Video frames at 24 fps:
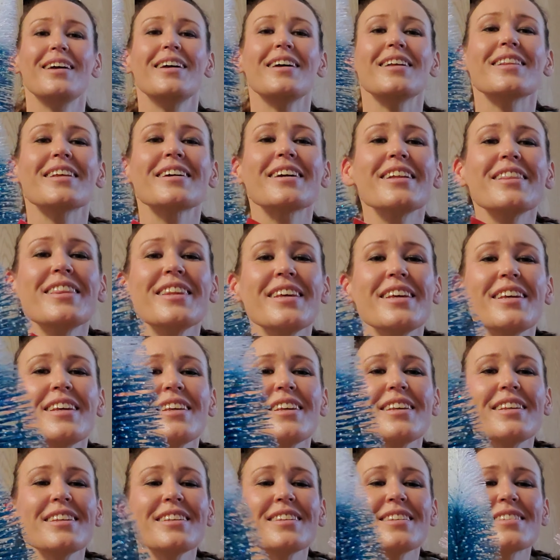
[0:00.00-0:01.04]
look at
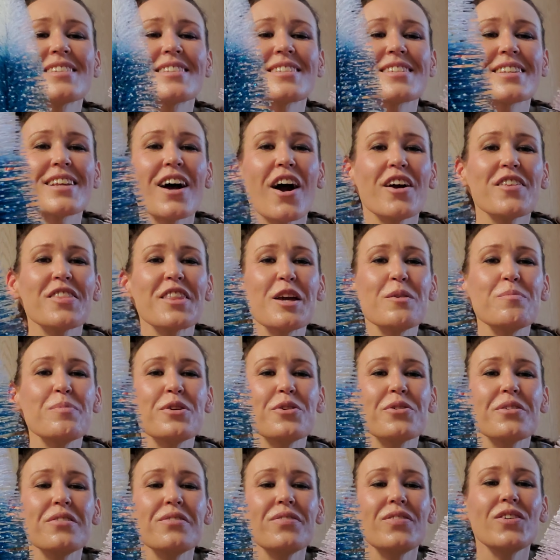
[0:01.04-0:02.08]
these. Aren't they
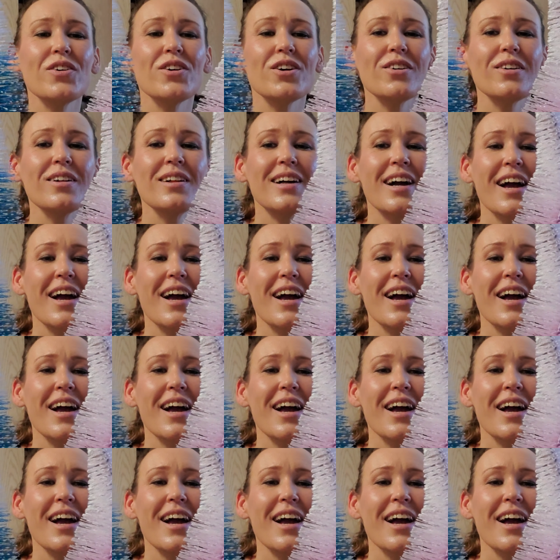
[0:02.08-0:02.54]
beautiful?